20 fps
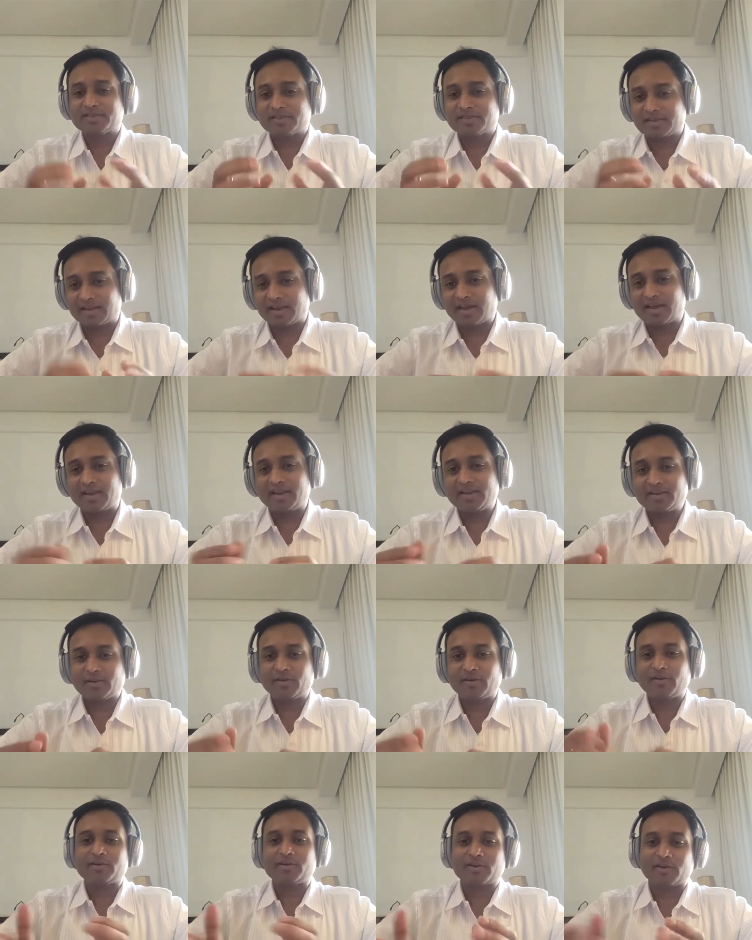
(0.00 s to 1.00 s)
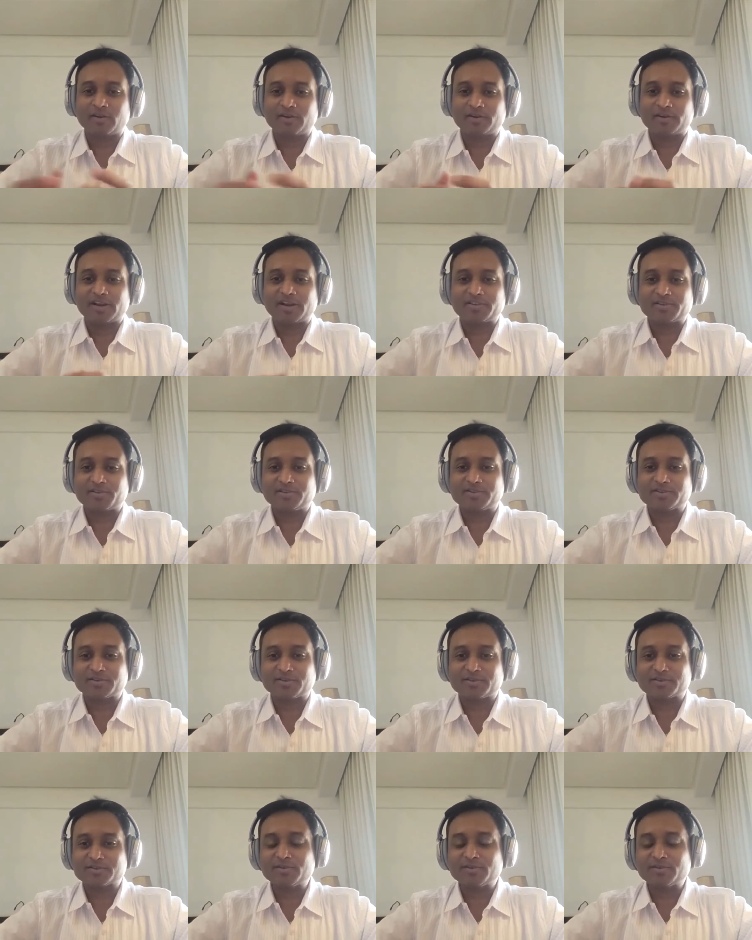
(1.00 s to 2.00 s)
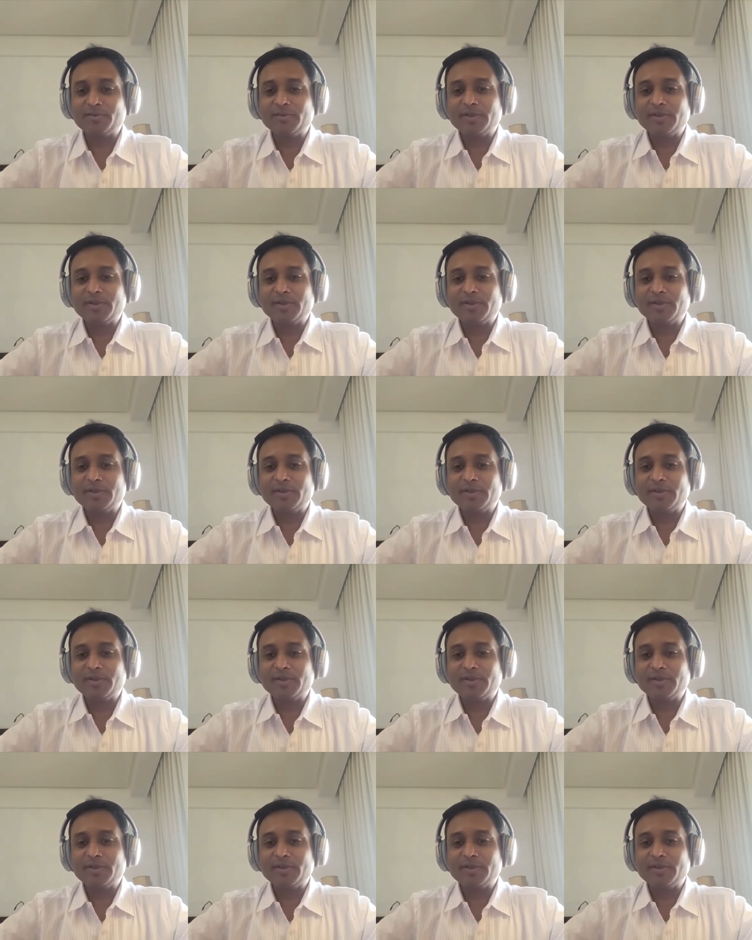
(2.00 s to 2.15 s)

direct or contractuals also.